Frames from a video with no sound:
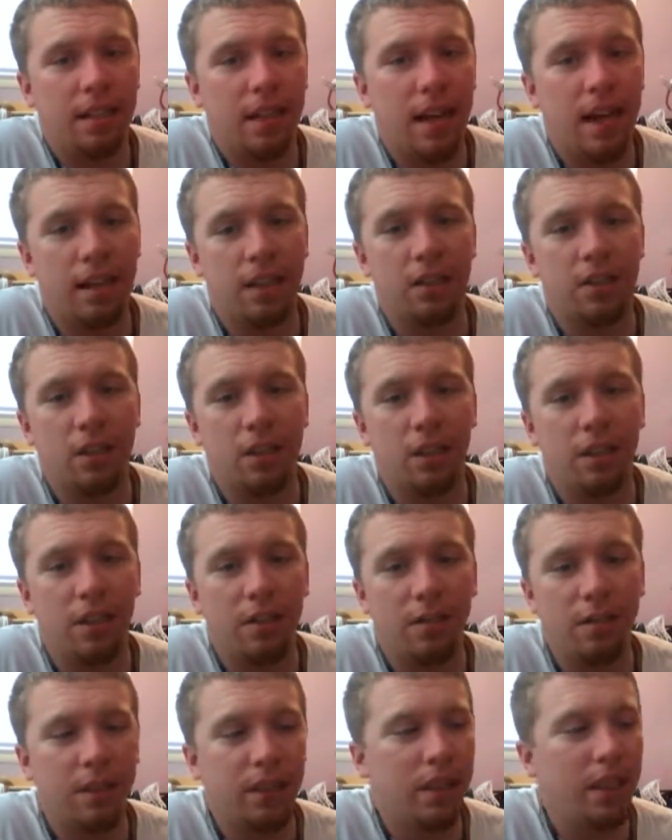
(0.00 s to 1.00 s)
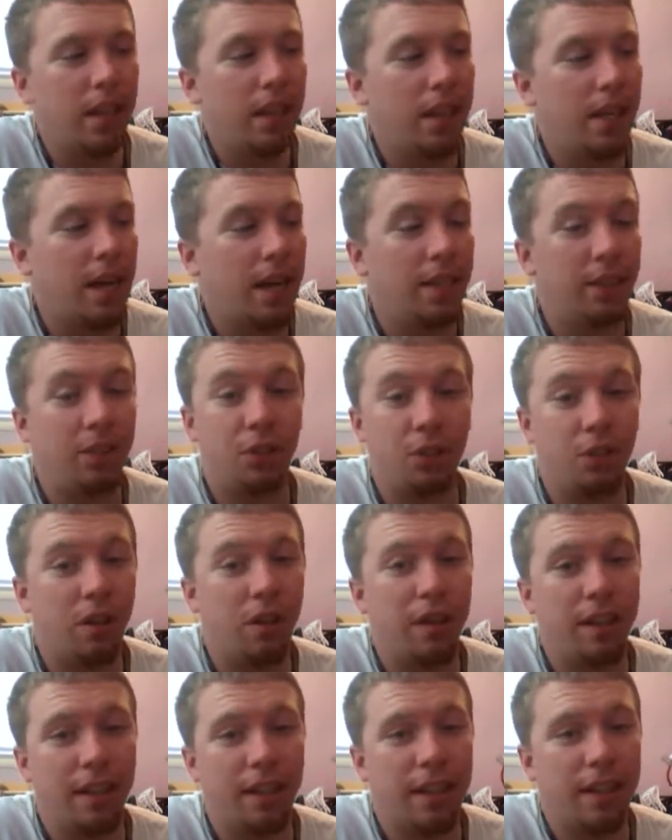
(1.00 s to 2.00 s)
I served, I
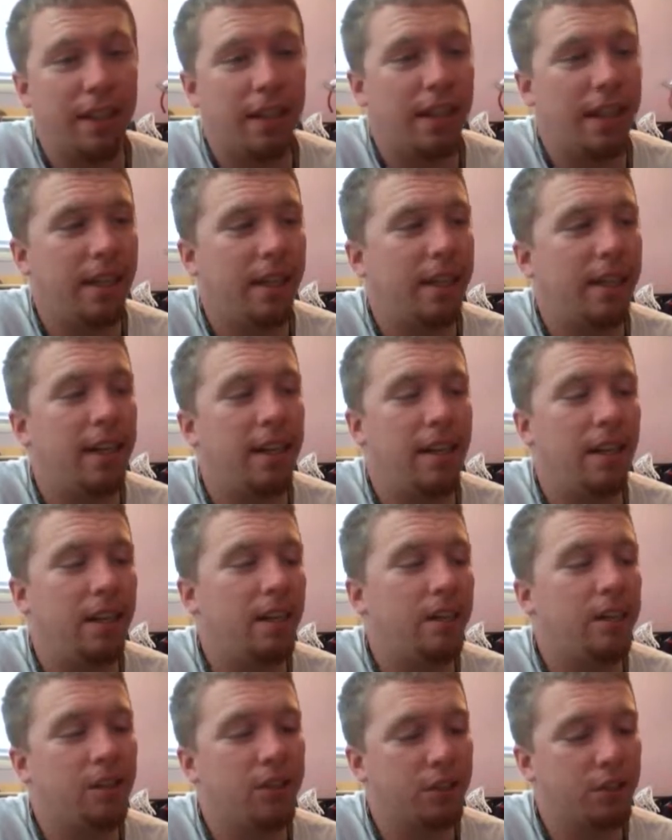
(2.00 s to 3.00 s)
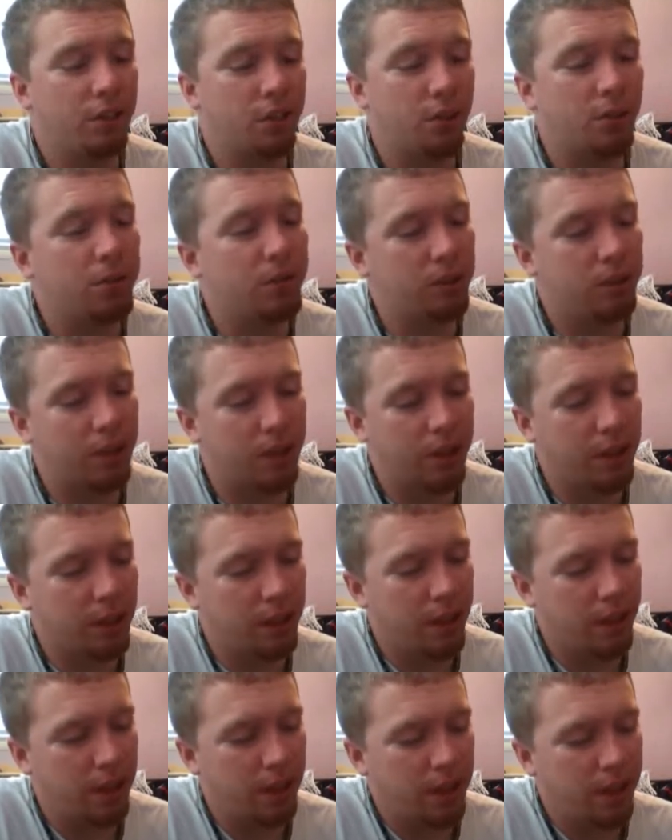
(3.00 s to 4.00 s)
strung that, and then another soldier
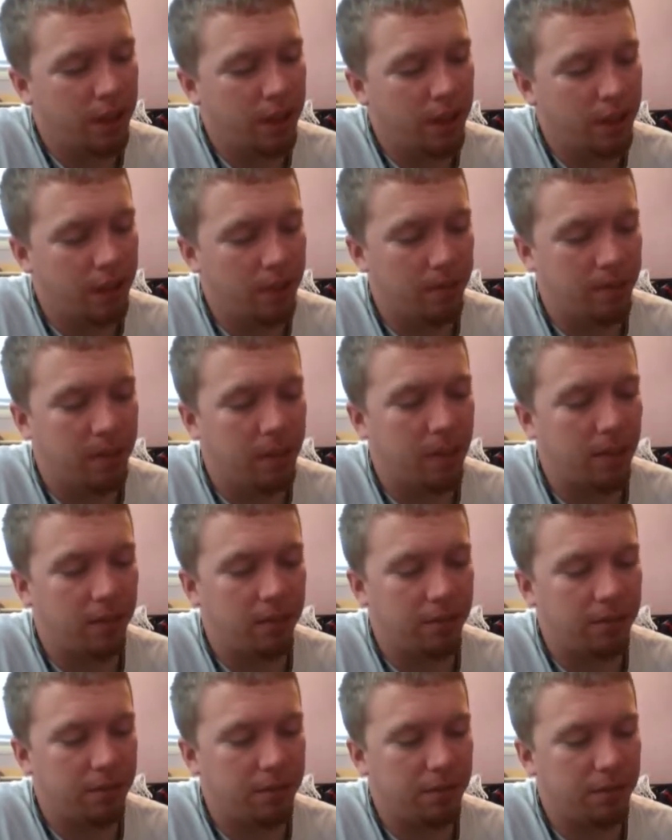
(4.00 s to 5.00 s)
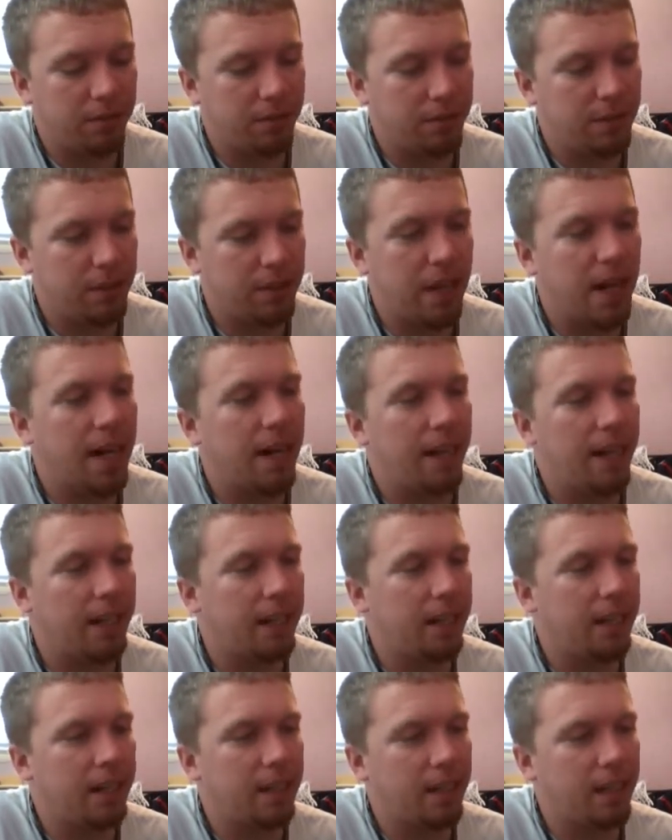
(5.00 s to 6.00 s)
himself dyed
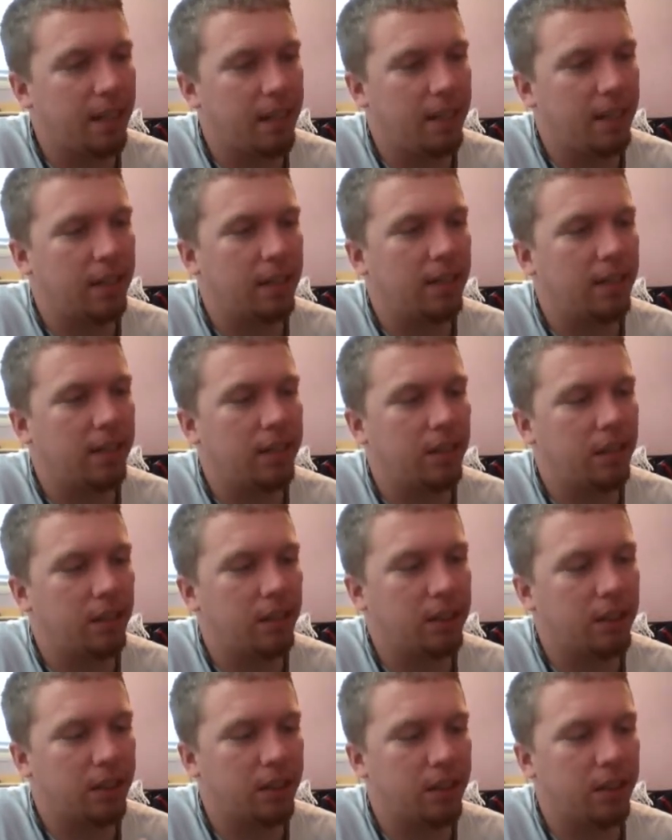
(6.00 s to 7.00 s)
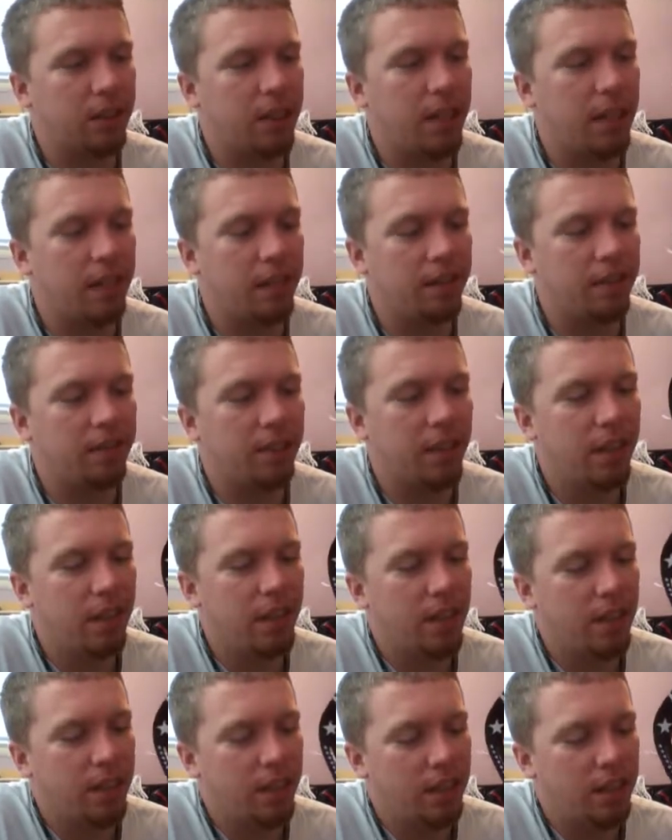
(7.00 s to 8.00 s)
it. And there's just a lot of
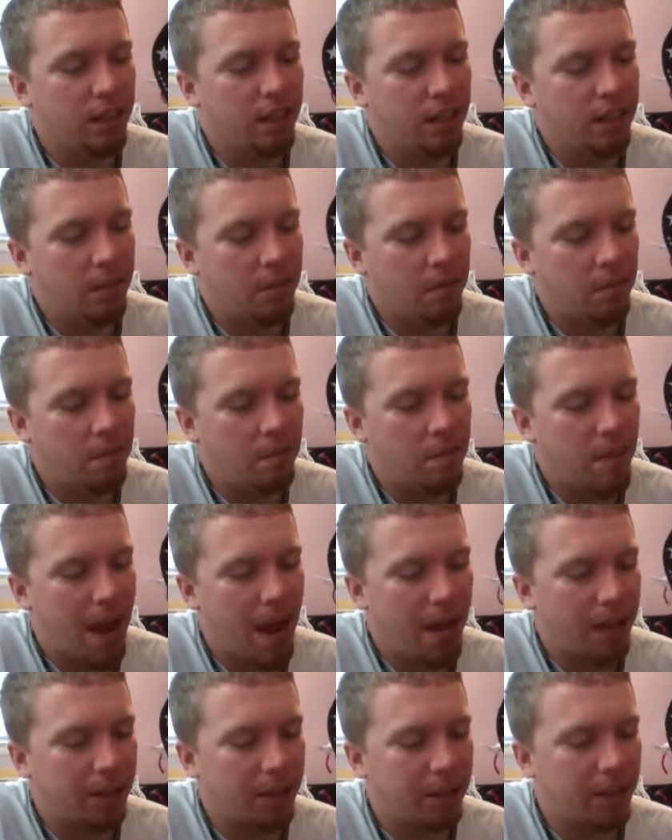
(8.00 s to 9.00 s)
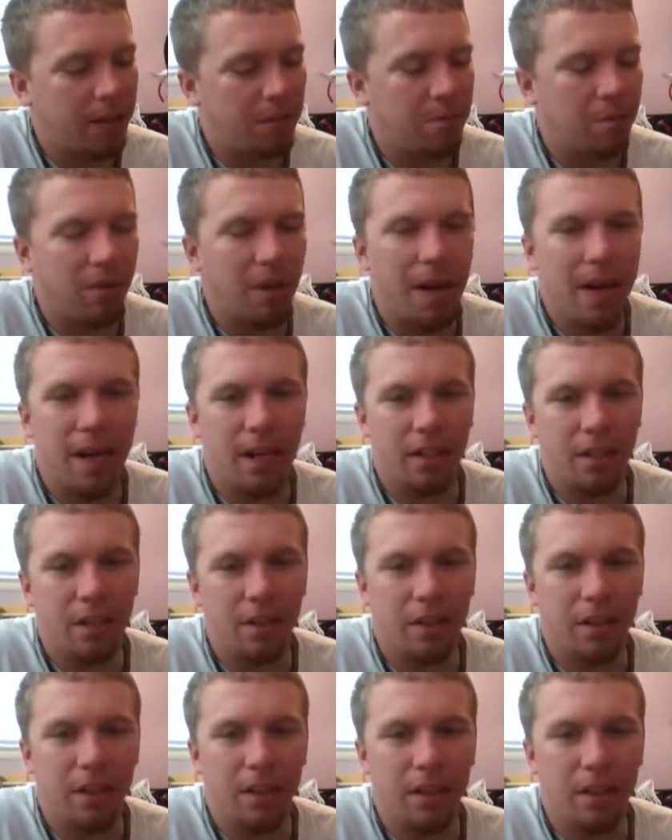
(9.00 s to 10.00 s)
passion and pride
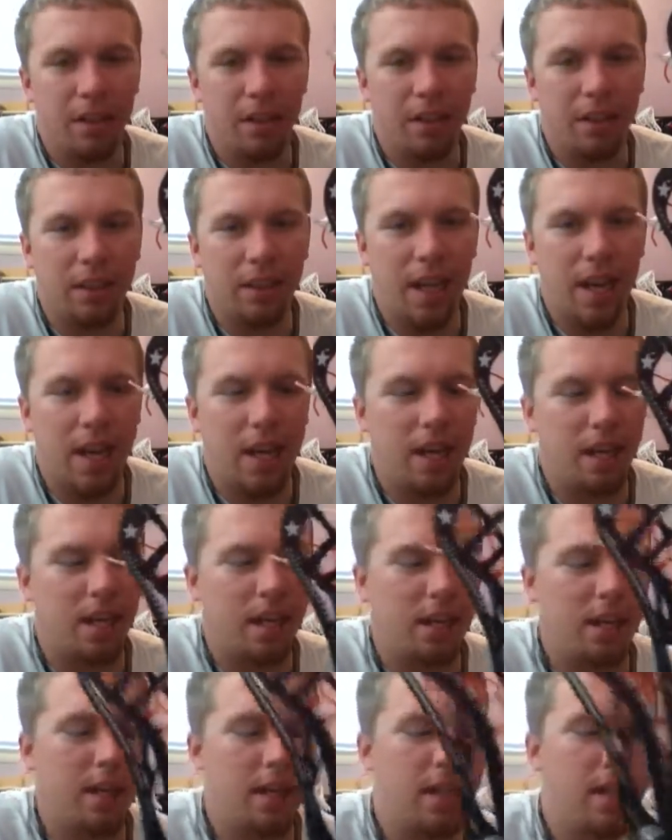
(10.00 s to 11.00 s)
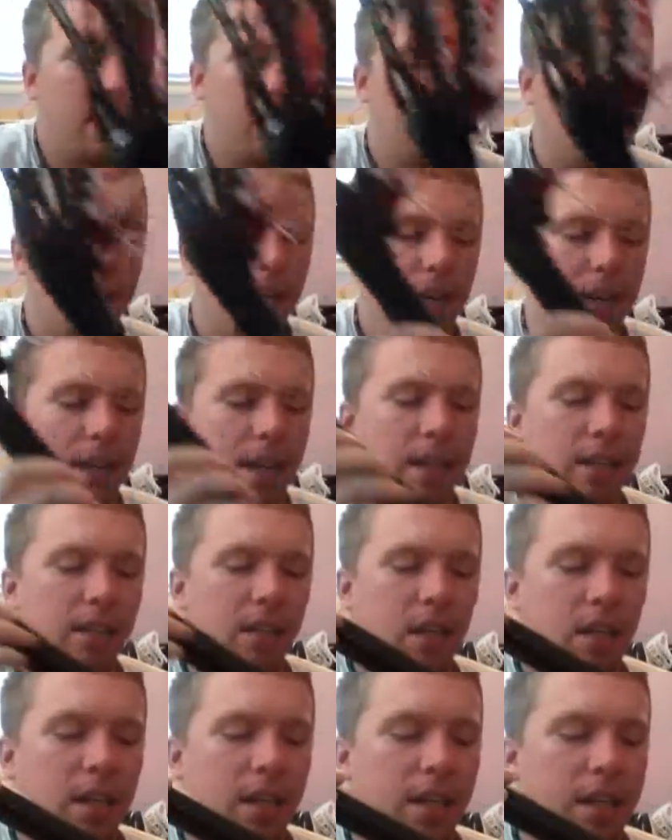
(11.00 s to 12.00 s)
going into this head. And then it's
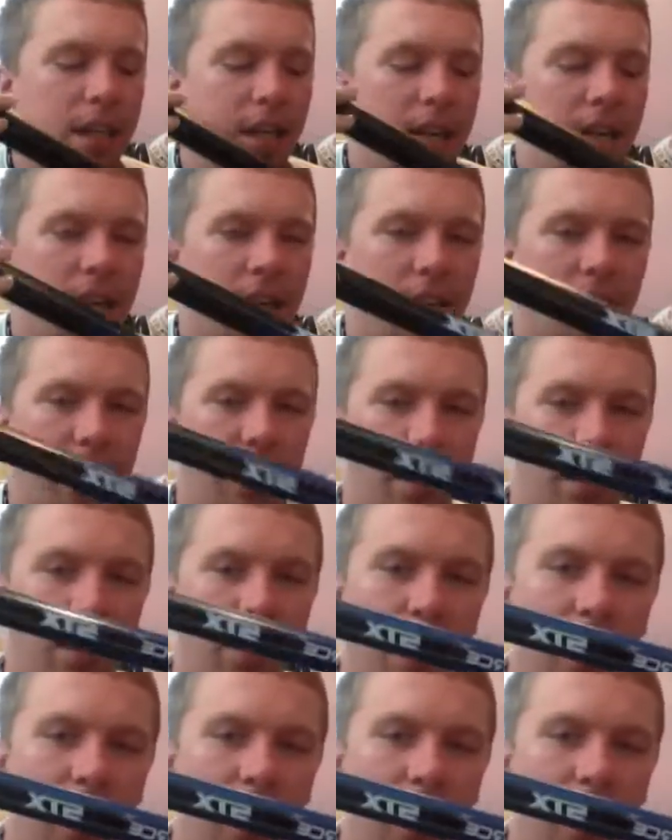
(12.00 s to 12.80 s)
on a